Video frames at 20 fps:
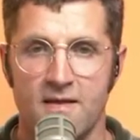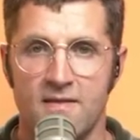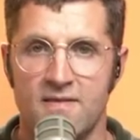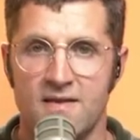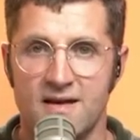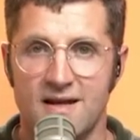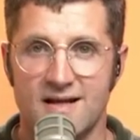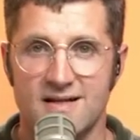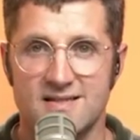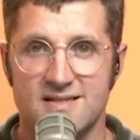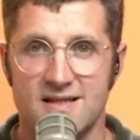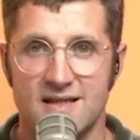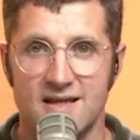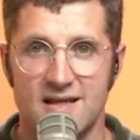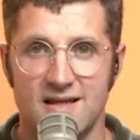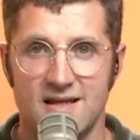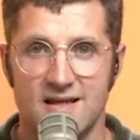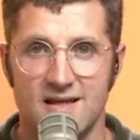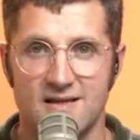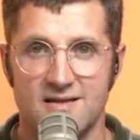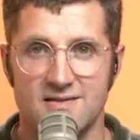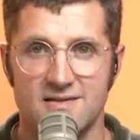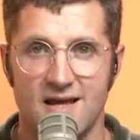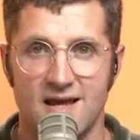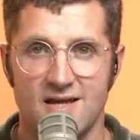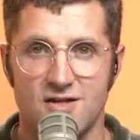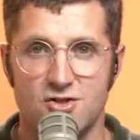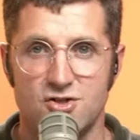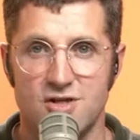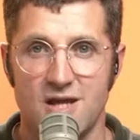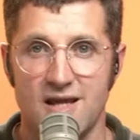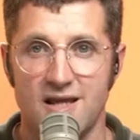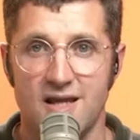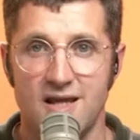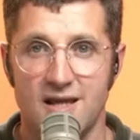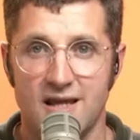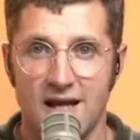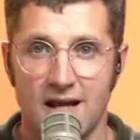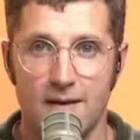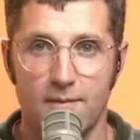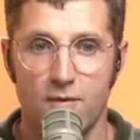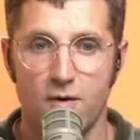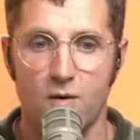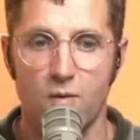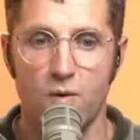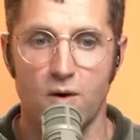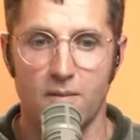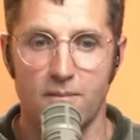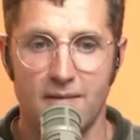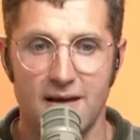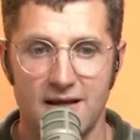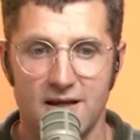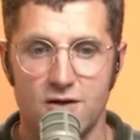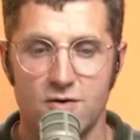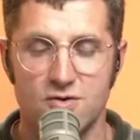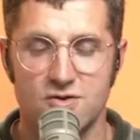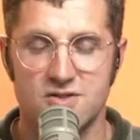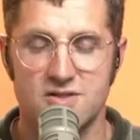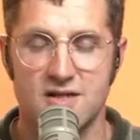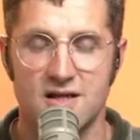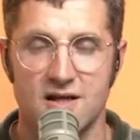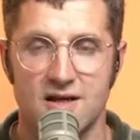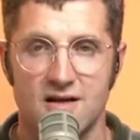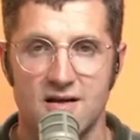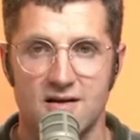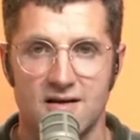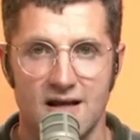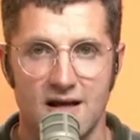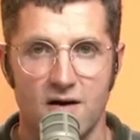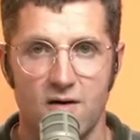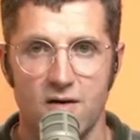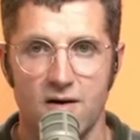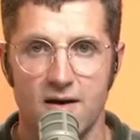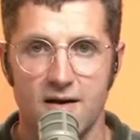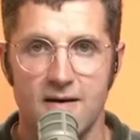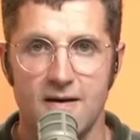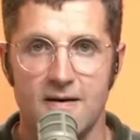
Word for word: The next thing is a shaky camera will make you sick. Now,